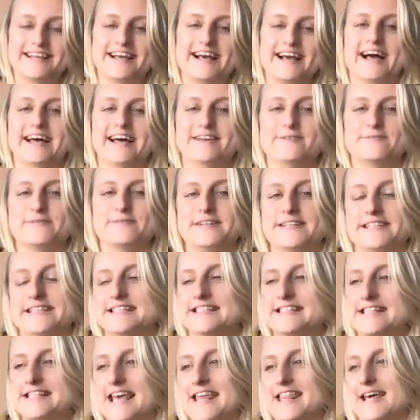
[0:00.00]
I don't want to
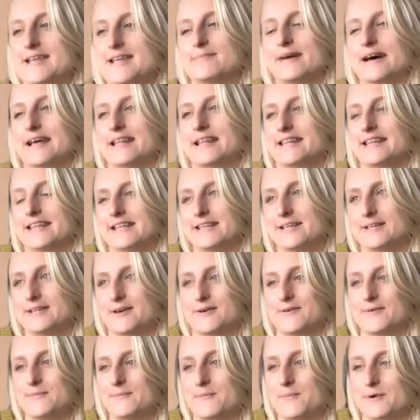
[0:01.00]
say that, but you
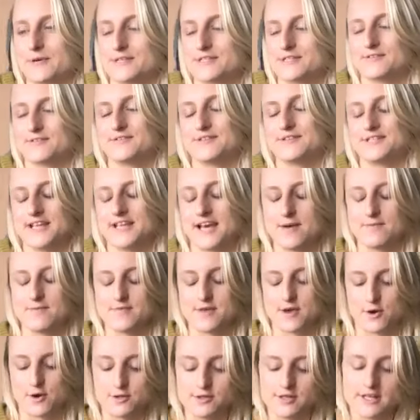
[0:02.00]
know, most of the time
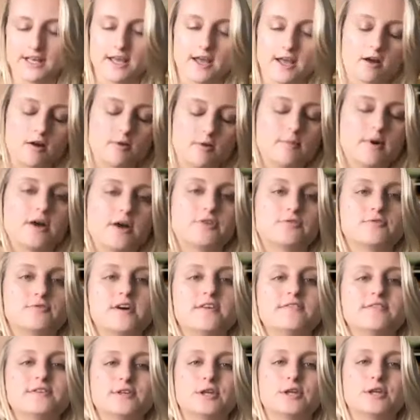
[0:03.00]
they only care about
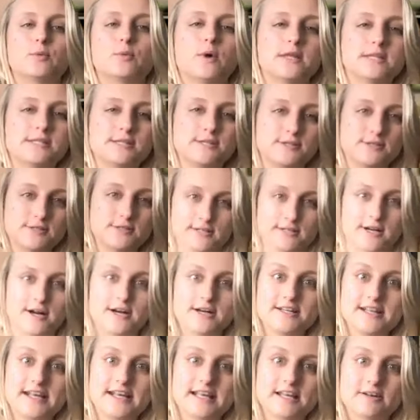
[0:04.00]
revenue, and once you
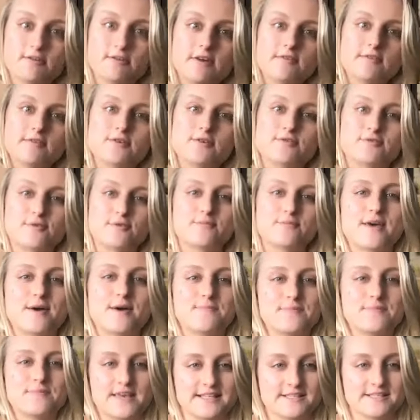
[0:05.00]
start taking revenue from
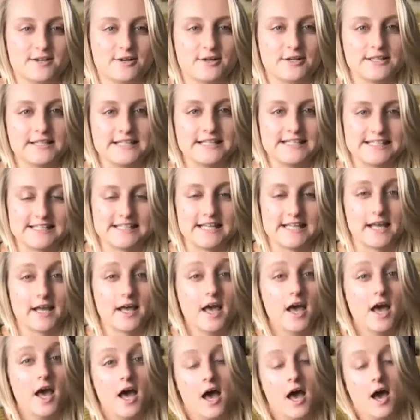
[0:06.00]
them, they start listening.
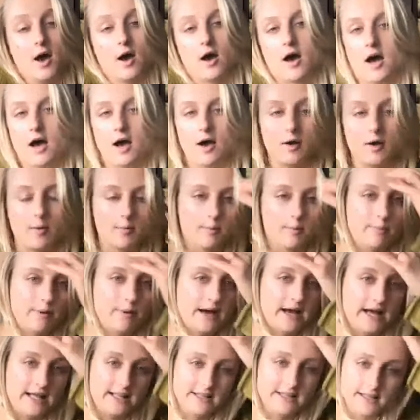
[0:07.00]
Um,
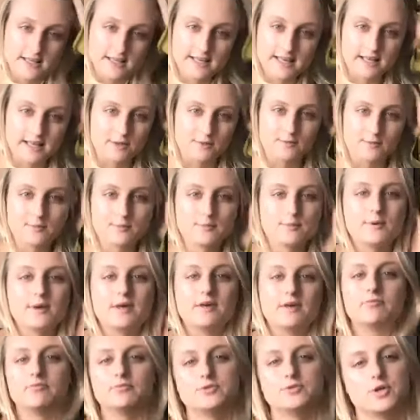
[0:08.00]
but again,
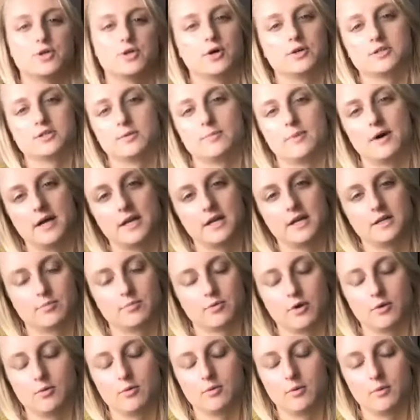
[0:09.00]
we've talked about it
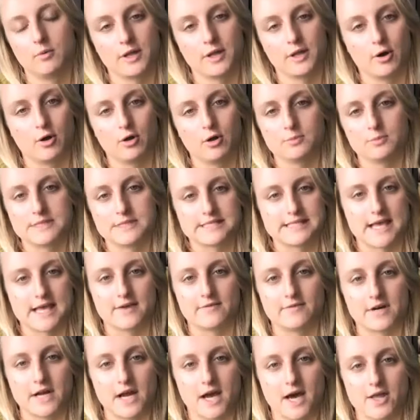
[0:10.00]
probably almost
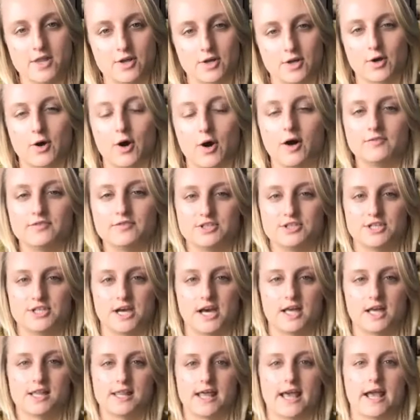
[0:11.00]
every other coffee
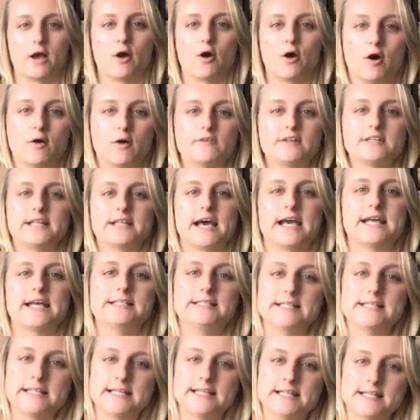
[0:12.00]
chat. Like
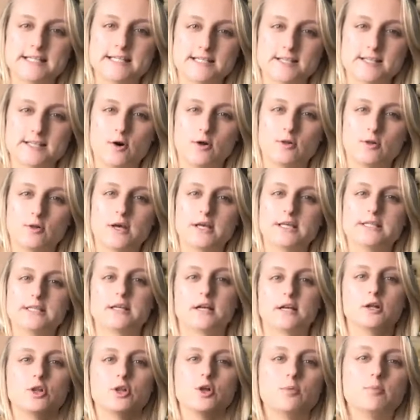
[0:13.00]
COVID-19 is all is a
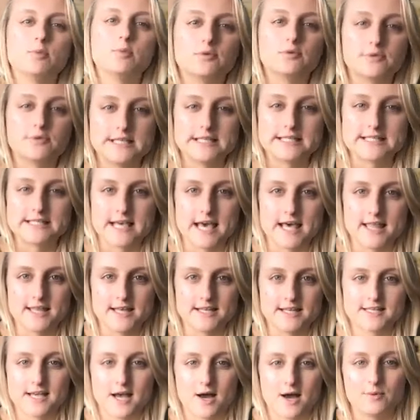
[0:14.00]
global reset.
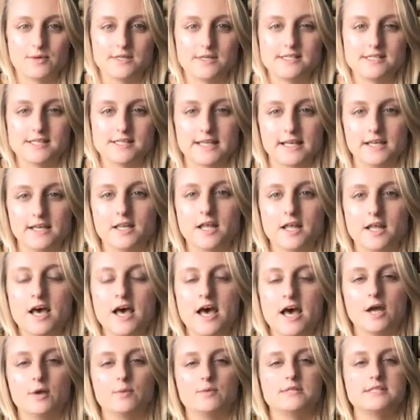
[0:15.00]
That's how we see it.
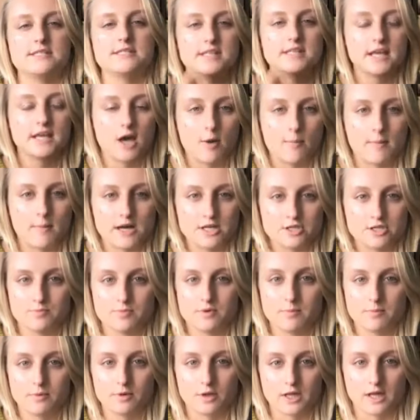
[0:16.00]
Mm-hmm. We see how much
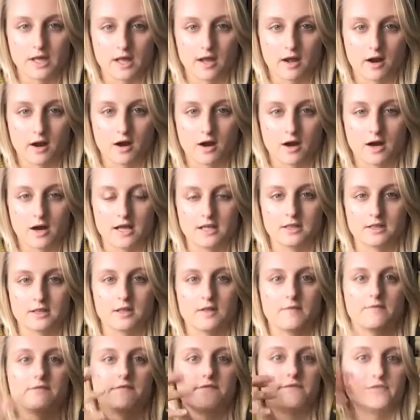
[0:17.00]
people care and
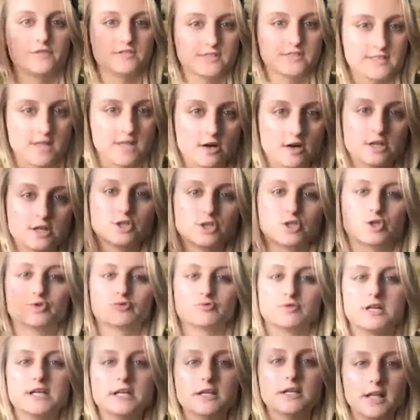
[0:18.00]
starting to
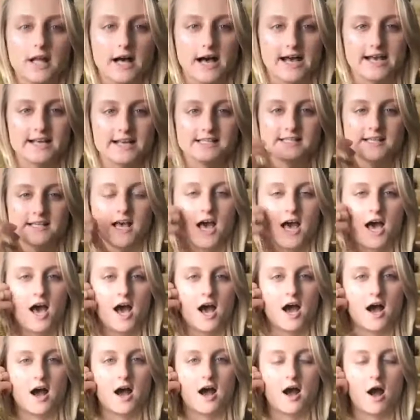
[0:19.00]
realize
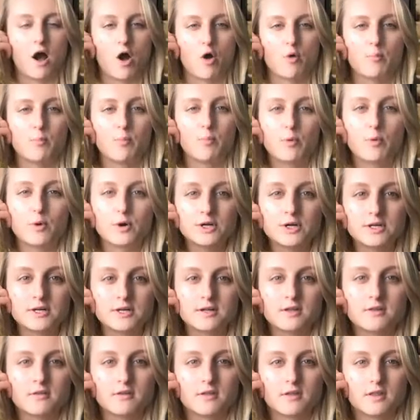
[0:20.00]
uh, how
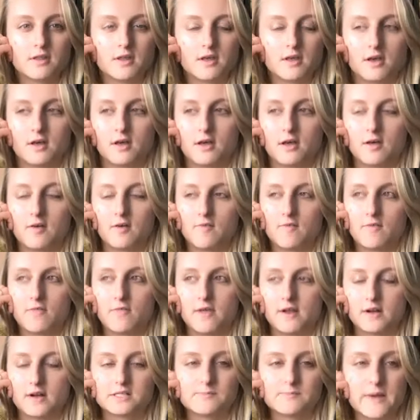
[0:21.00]
important the,
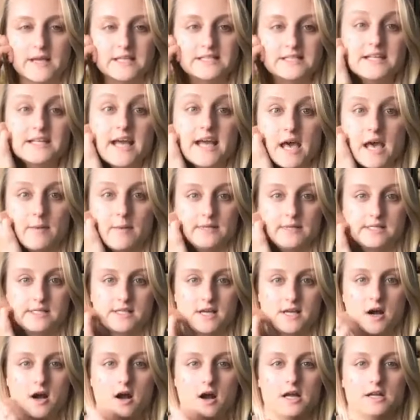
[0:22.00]
their spending habits
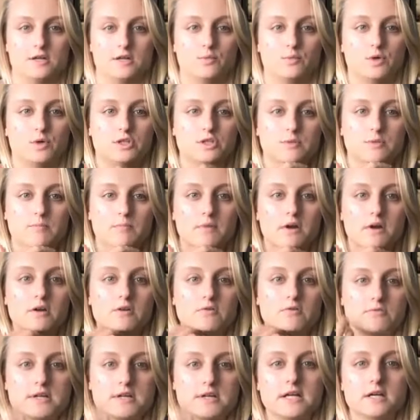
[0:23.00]
are and what
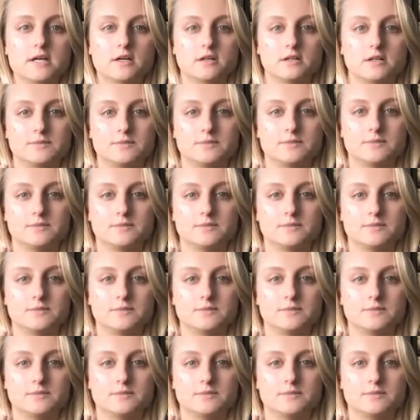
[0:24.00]
real